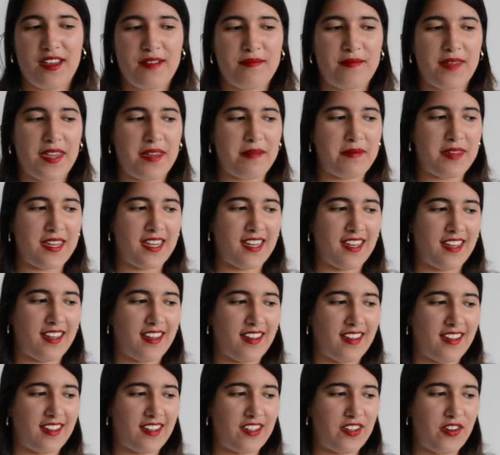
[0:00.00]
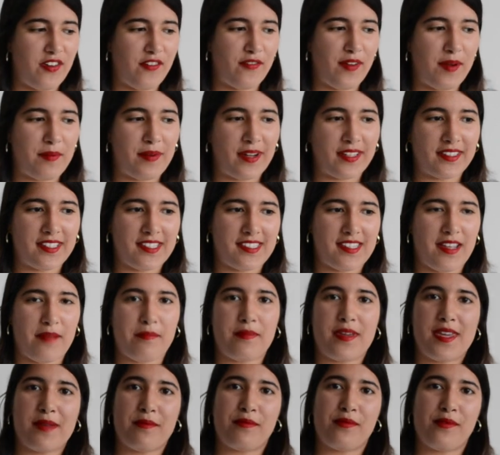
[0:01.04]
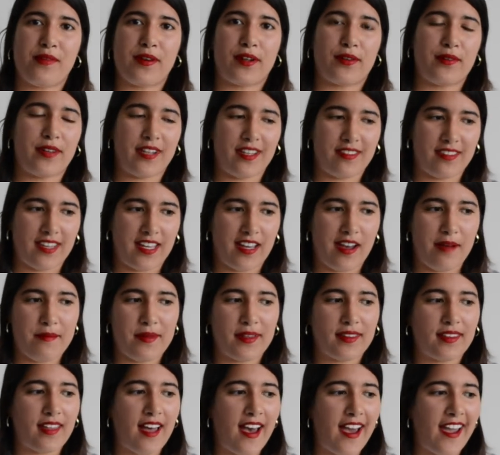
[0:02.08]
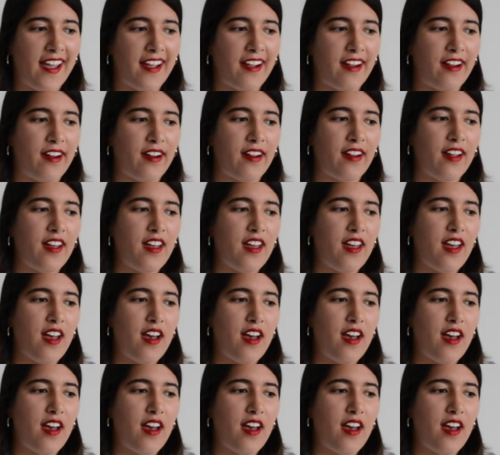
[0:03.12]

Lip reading: Maybe, you know, if I bring this up, people are going to think I'm a liar.